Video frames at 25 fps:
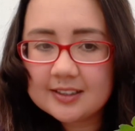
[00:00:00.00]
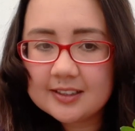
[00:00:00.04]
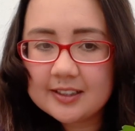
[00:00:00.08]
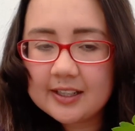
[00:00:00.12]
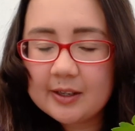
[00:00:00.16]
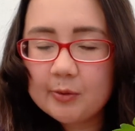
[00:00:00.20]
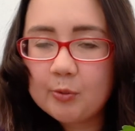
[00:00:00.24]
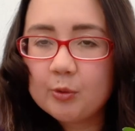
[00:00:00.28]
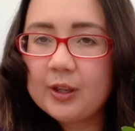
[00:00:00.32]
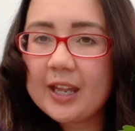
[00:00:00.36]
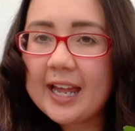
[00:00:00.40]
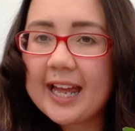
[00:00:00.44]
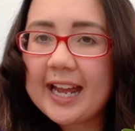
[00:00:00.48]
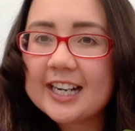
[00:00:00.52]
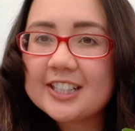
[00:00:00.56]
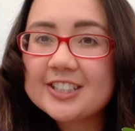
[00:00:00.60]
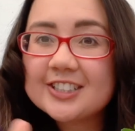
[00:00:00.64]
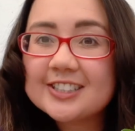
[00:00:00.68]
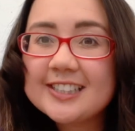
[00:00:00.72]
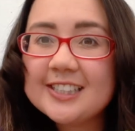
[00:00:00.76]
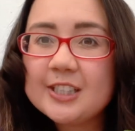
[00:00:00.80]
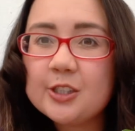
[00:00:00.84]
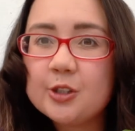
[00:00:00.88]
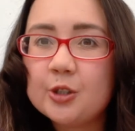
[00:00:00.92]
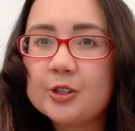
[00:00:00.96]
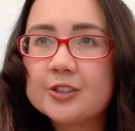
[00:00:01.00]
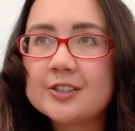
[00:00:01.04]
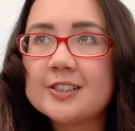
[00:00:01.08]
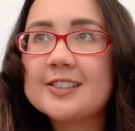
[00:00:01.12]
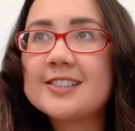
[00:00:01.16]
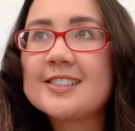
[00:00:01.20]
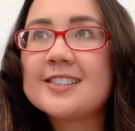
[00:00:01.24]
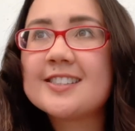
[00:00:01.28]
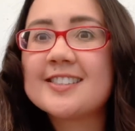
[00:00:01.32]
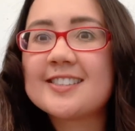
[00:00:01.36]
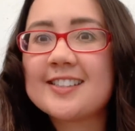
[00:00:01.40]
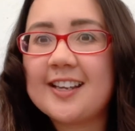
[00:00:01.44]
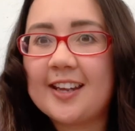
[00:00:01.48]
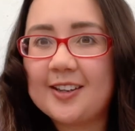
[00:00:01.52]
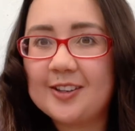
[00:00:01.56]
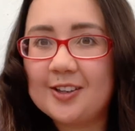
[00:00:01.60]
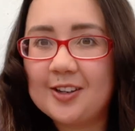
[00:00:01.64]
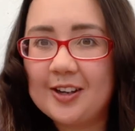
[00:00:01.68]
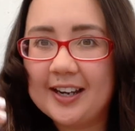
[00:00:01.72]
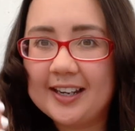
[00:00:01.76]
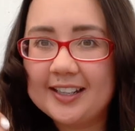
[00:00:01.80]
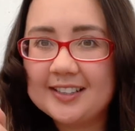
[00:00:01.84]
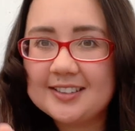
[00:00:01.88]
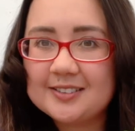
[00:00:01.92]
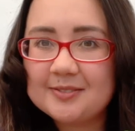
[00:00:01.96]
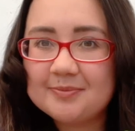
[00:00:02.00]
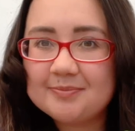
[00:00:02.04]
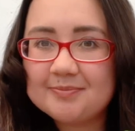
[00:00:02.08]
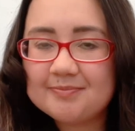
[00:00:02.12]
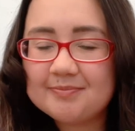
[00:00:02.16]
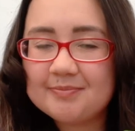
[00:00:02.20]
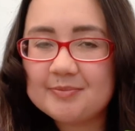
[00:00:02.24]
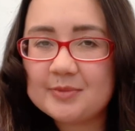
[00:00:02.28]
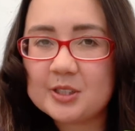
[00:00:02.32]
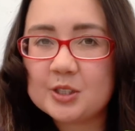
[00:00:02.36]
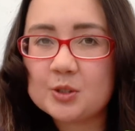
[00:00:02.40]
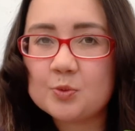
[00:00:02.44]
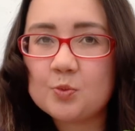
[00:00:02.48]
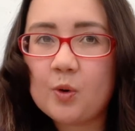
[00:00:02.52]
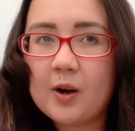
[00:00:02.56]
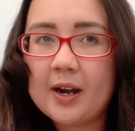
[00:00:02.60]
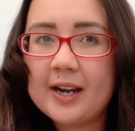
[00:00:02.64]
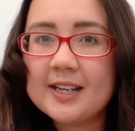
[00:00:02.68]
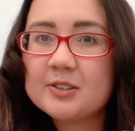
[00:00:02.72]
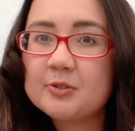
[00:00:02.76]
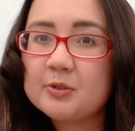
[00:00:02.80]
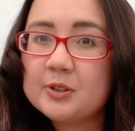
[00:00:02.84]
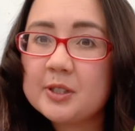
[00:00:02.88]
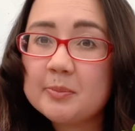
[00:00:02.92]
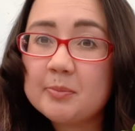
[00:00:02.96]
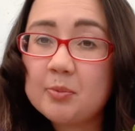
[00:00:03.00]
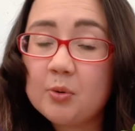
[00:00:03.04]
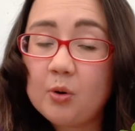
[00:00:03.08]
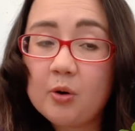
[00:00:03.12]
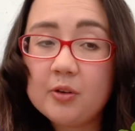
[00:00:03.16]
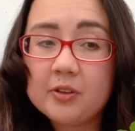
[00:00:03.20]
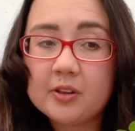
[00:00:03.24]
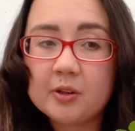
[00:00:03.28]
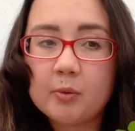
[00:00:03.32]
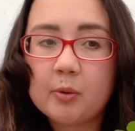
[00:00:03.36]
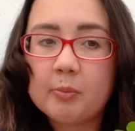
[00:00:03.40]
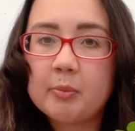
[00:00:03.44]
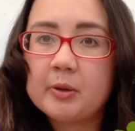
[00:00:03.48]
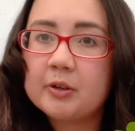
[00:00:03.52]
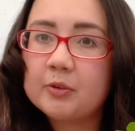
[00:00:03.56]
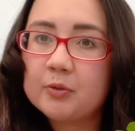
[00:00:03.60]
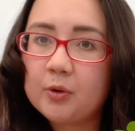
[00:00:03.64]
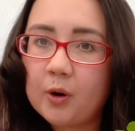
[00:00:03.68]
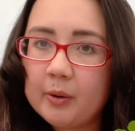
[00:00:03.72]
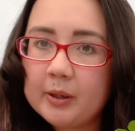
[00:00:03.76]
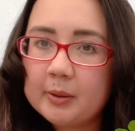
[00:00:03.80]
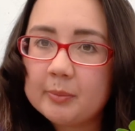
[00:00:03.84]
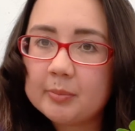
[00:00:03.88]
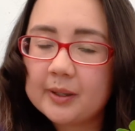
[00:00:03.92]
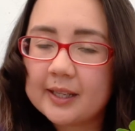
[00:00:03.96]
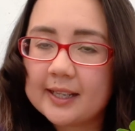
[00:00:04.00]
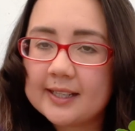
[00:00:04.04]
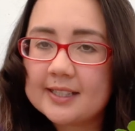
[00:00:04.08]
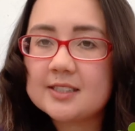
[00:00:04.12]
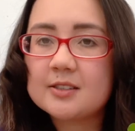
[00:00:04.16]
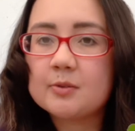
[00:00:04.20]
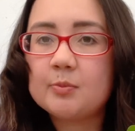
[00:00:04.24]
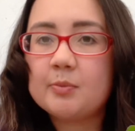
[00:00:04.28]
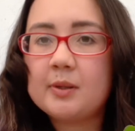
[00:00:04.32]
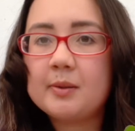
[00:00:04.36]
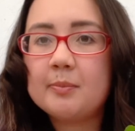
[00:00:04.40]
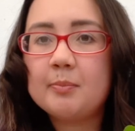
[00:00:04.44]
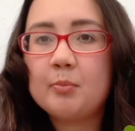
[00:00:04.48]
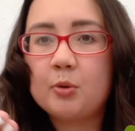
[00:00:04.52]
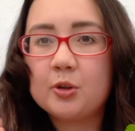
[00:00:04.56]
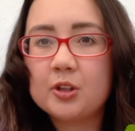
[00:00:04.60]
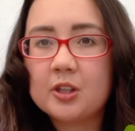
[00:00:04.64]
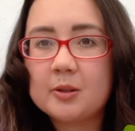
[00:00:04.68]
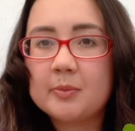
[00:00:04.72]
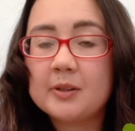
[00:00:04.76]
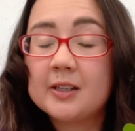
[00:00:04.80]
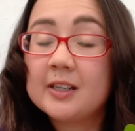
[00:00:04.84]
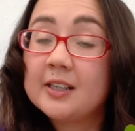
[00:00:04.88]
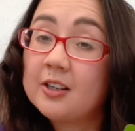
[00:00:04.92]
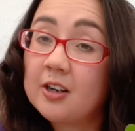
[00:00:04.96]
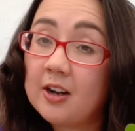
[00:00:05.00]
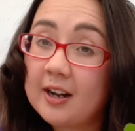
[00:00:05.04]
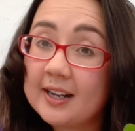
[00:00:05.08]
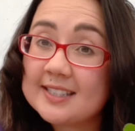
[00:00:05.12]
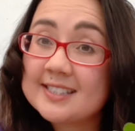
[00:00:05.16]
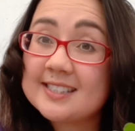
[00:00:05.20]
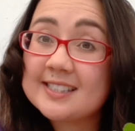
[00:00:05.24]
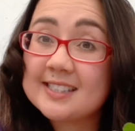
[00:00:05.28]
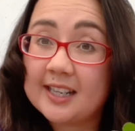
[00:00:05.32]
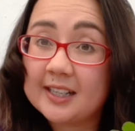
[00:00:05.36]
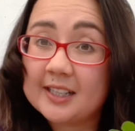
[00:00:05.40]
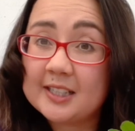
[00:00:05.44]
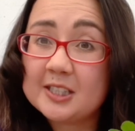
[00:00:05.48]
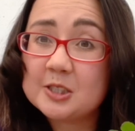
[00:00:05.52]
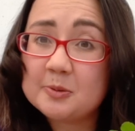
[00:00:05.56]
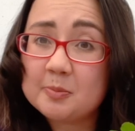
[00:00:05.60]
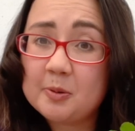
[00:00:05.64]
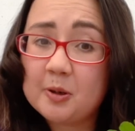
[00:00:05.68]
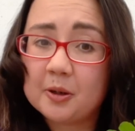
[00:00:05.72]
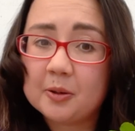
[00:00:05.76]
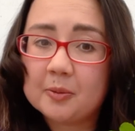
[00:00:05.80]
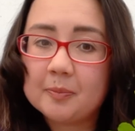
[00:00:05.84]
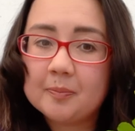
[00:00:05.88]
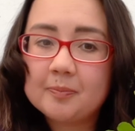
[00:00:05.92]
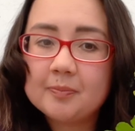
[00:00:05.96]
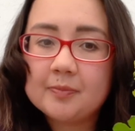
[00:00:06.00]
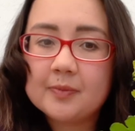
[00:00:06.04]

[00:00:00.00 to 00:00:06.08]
Well, it actually uses sunlight, which is why it's really important that when we're growing plants, we put them in a nice sunny spot.